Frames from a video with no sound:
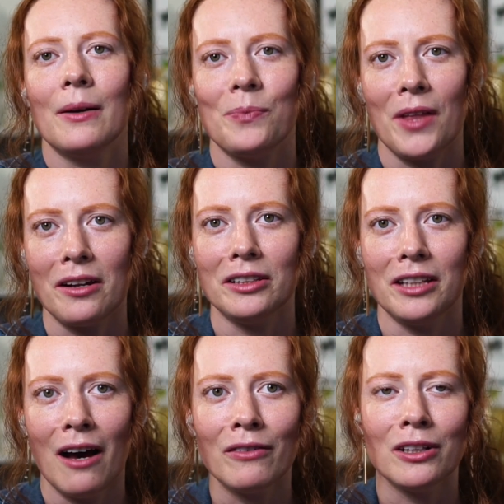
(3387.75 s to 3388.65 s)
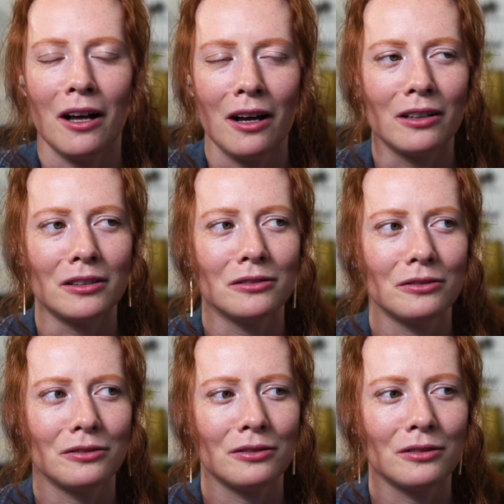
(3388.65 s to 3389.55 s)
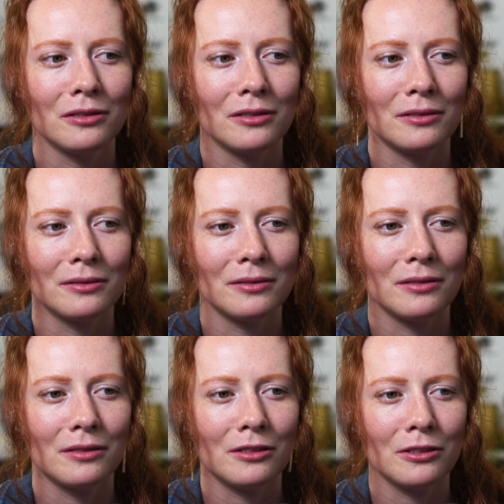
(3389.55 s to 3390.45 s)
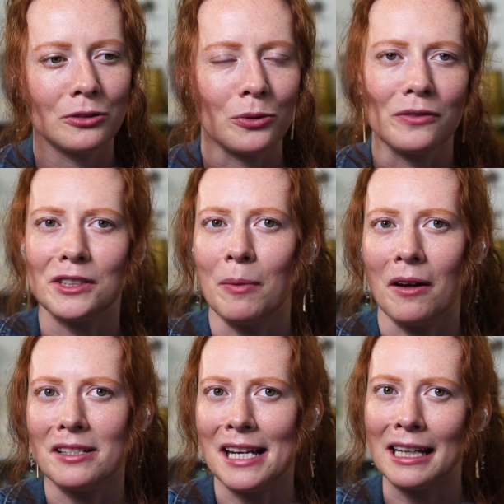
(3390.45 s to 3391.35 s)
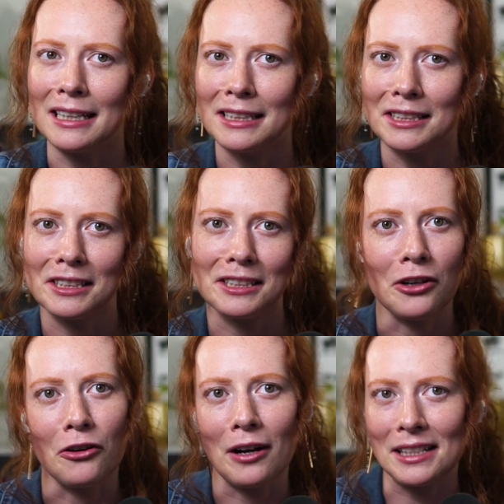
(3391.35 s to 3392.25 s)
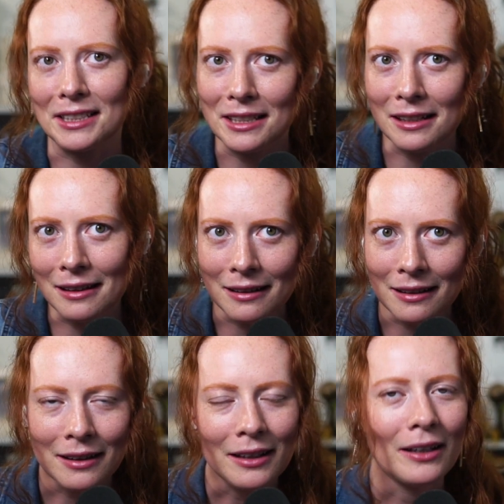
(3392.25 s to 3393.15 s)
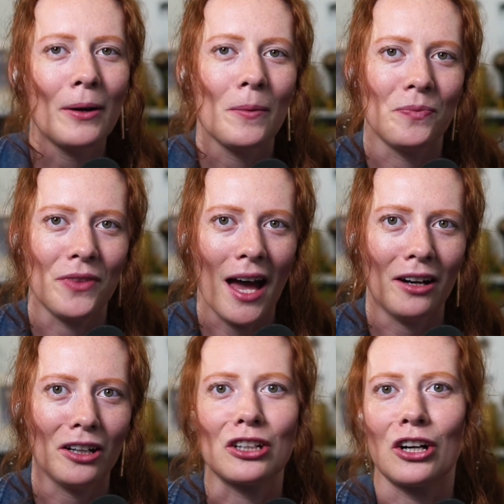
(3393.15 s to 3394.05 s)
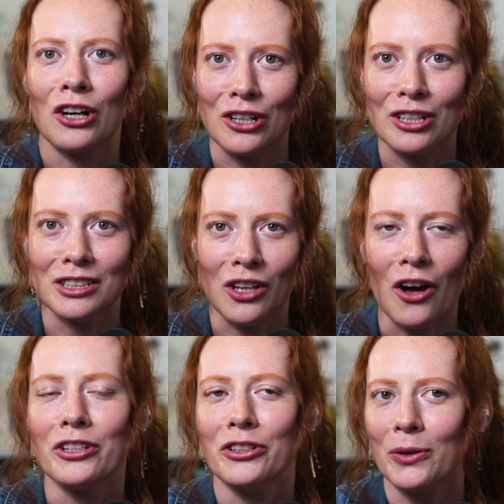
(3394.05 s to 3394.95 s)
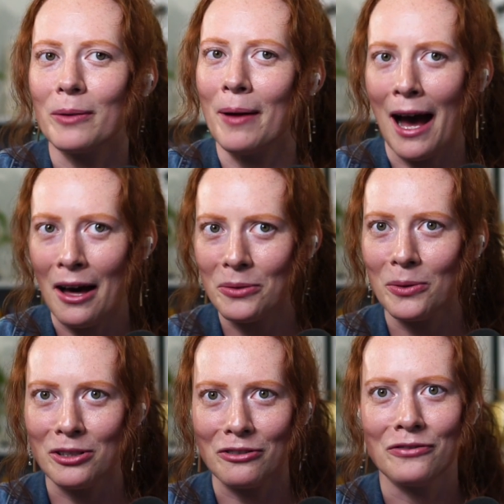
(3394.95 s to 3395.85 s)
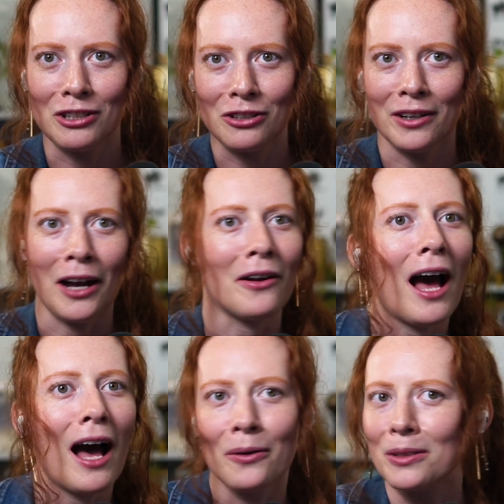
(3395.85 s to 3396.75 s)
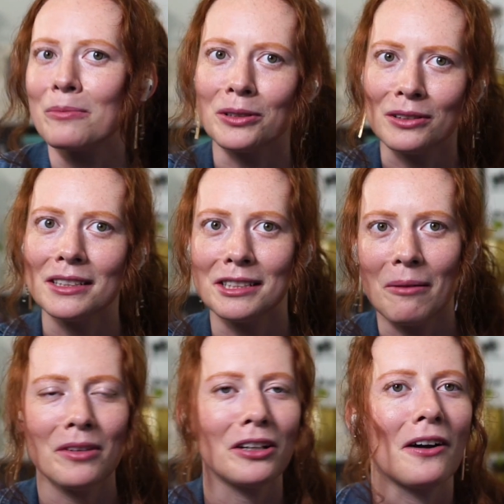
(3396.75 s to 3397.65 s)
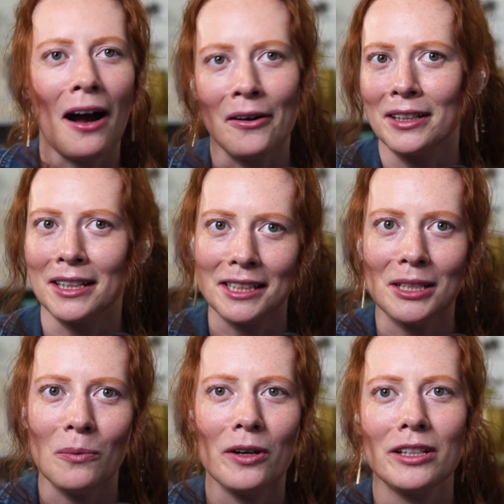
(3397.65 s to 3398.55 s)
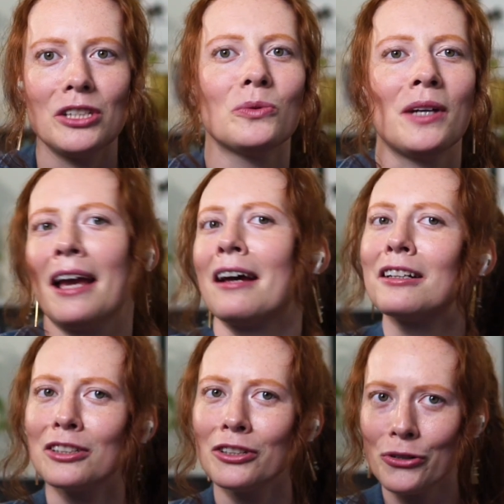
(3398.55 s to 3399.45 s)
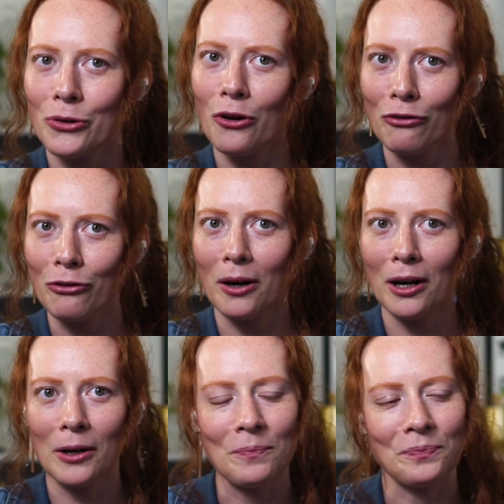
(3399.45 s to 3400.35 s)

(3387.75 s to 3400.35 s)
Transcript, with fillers: and a level of sort of spontaneous synchronicity that occurs on your path when you're figuring out how to build something or how to get somewhere that you can't control for.